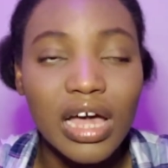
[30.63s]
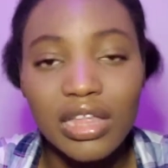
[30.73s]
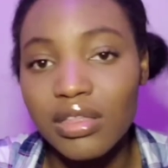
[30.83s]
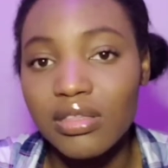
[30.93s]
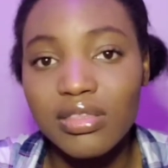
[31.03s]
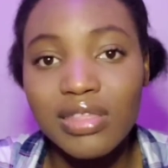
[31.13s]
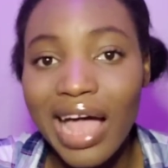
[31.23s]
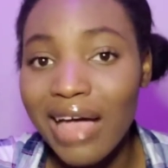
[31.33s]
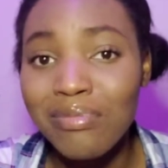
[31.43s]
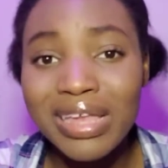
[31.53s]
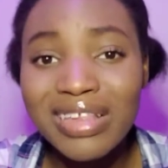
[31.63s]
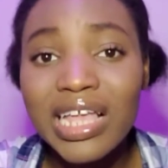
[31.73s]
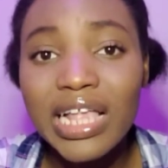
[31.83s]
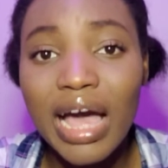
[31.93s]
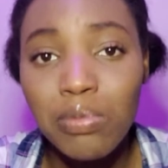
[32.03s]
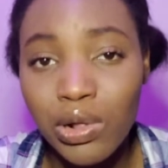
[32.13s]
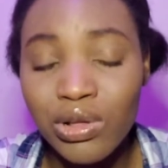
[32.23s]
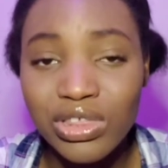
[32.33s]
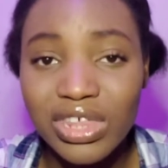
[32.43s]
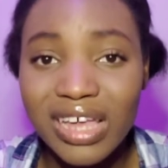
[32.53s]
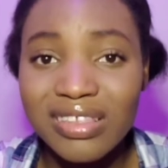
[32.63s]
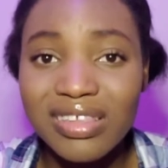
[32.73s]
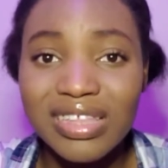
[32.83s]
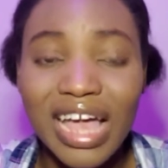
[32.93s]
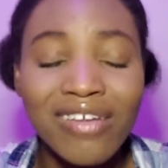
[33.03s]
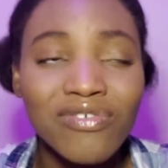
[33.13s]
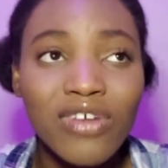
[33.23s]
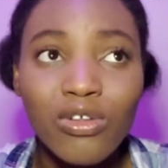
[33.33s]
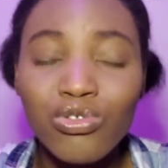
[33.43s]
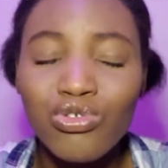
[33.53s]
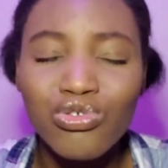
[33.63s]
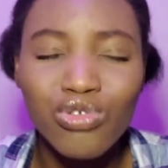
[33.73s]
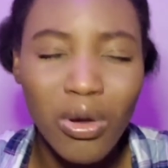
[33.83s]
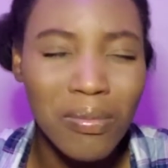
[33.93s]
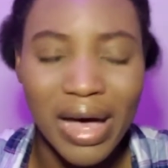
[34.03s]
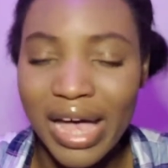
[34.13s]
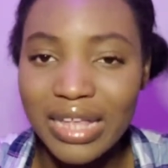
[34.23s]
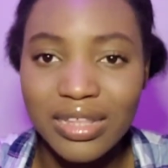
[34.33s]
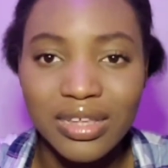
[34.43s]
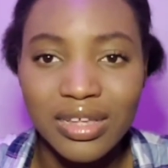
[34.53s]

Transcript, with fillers: and basically apologizing i felt so bad